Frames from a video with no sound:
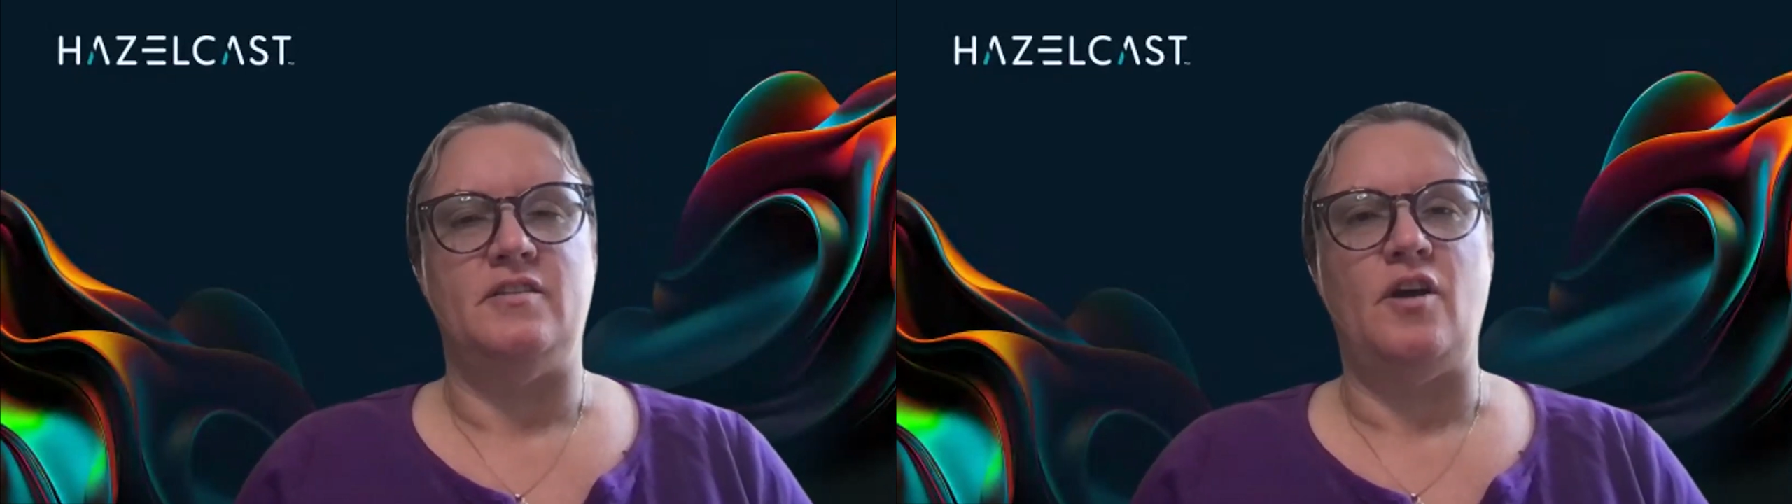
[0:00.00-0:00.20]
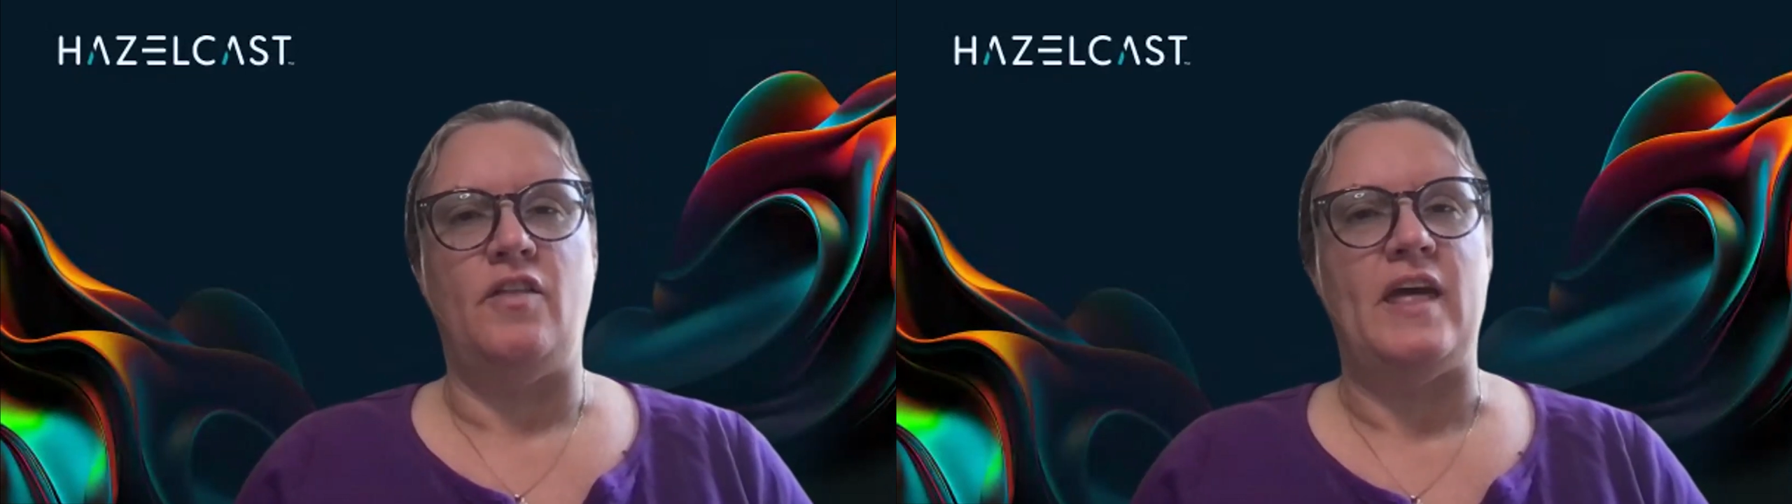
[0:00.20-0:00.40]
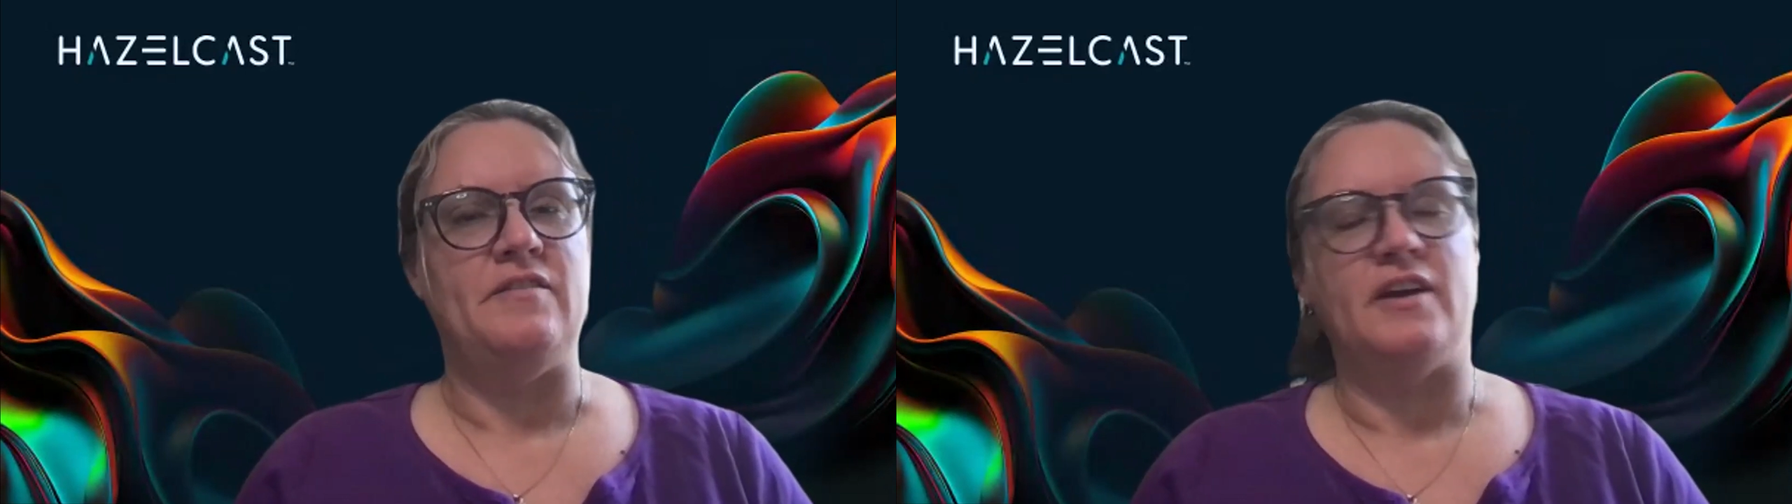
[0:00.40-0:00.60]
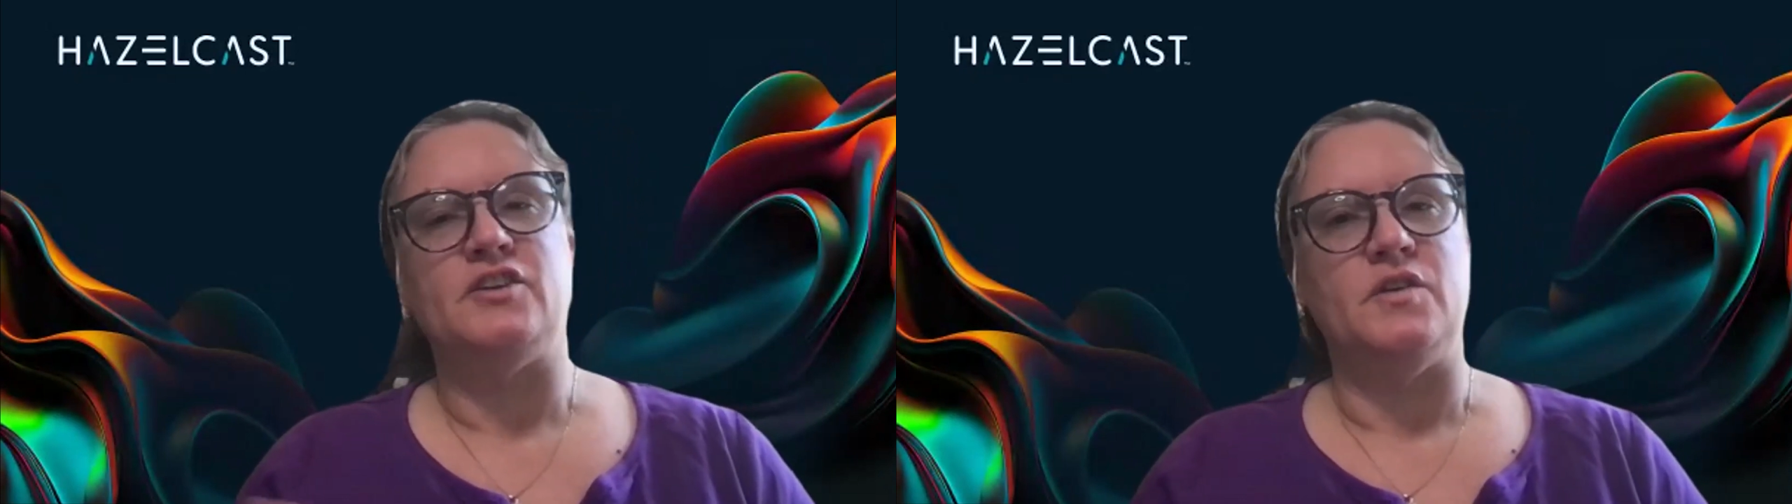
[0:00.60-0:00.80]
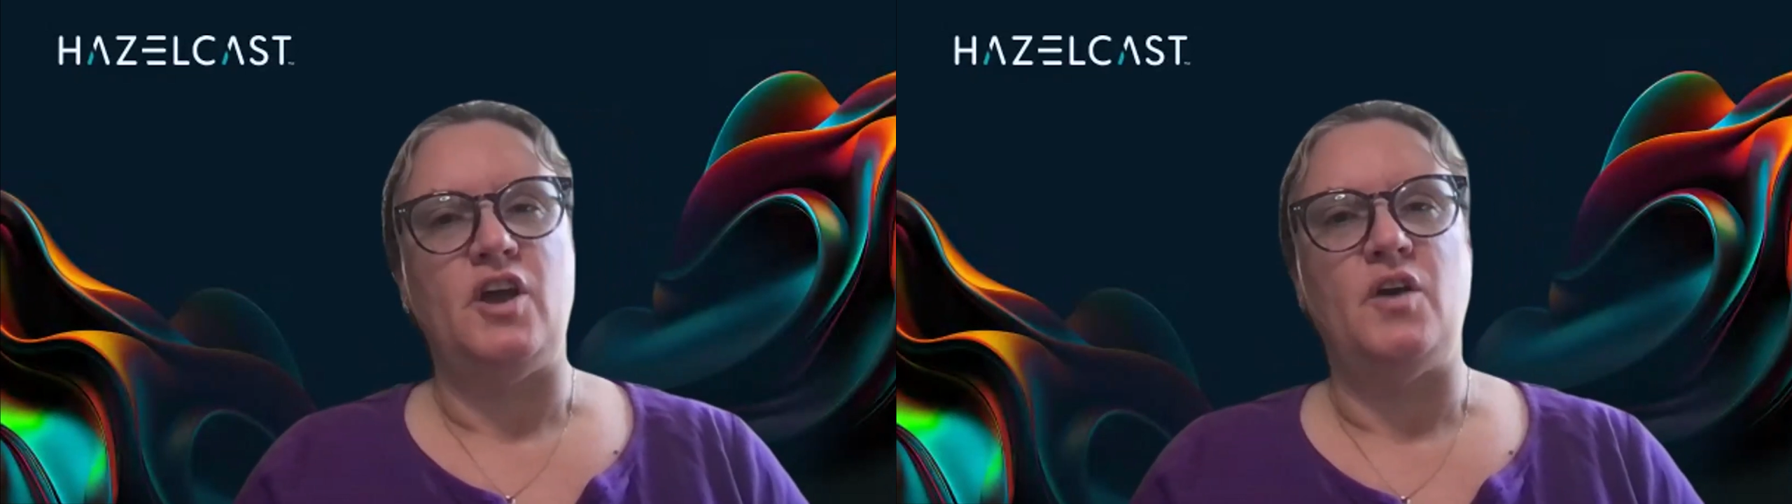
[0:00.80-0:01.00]
all that
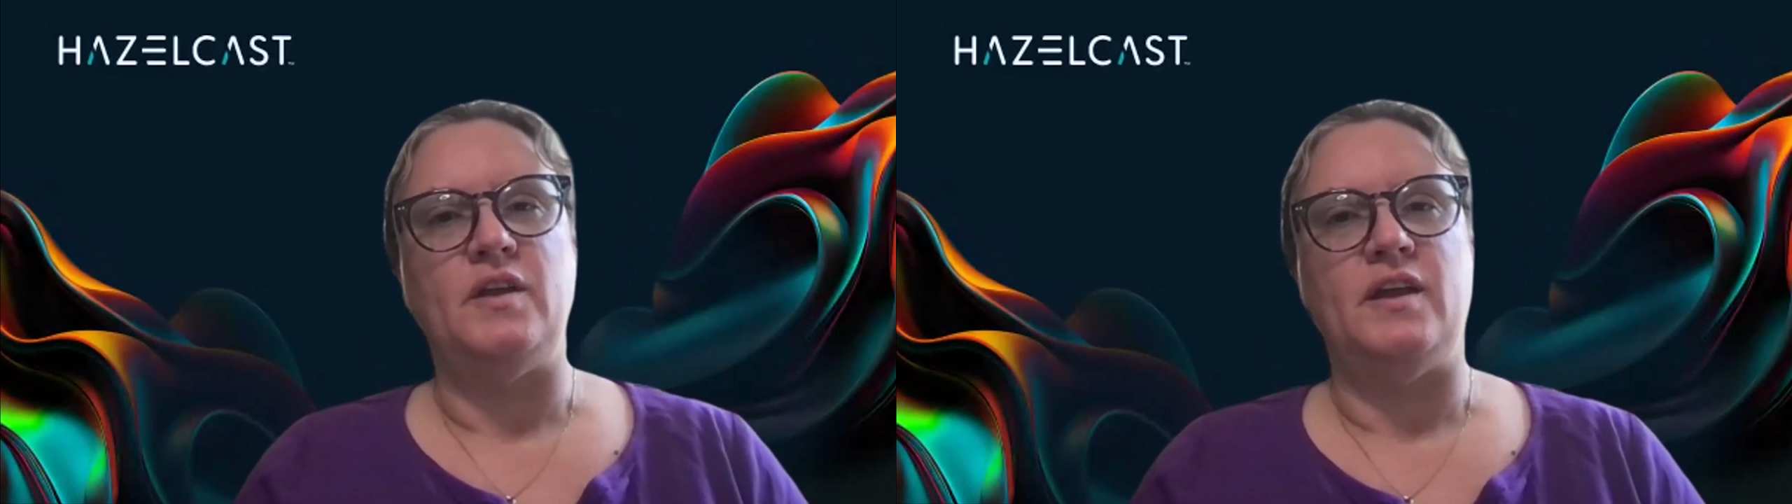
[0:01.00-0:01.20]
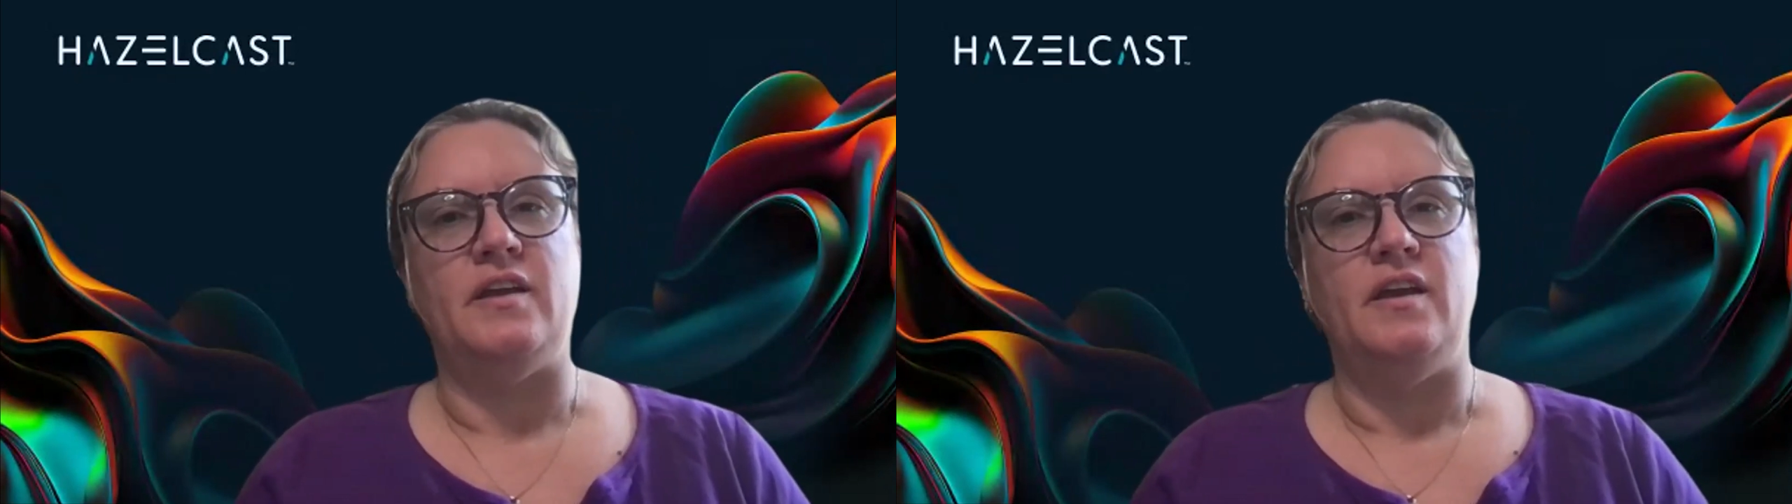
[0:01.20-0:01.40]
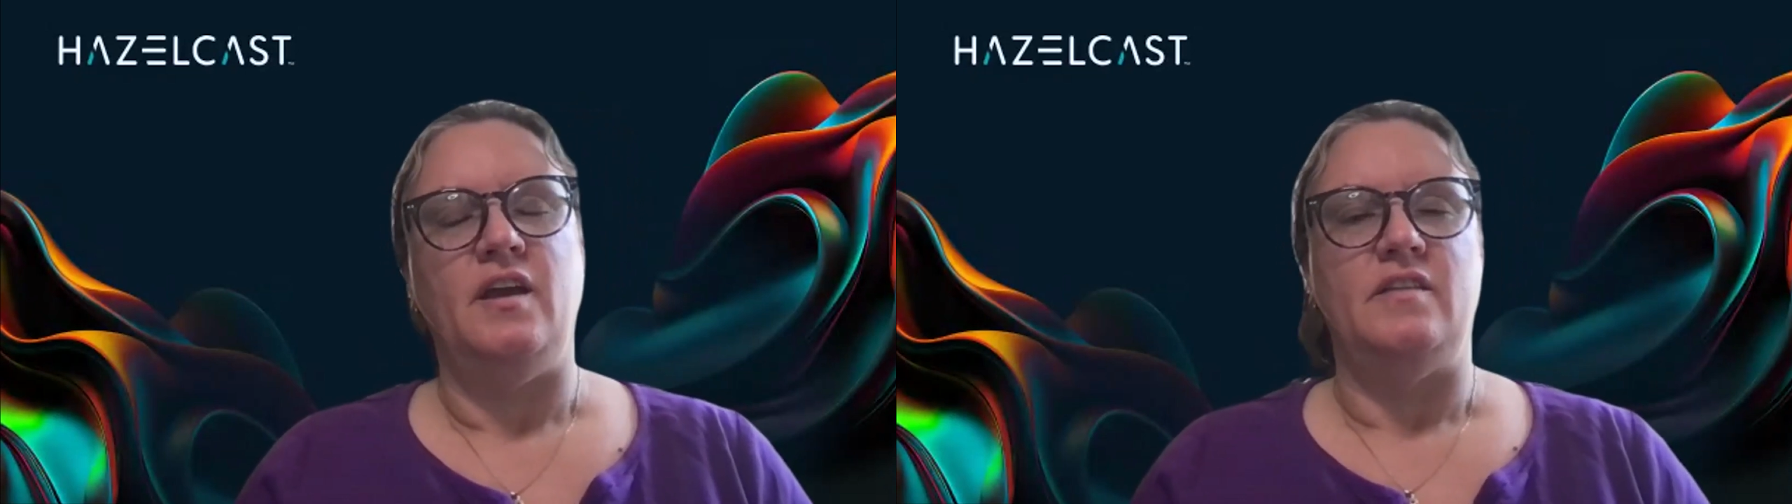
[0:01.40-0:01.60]
vector encoding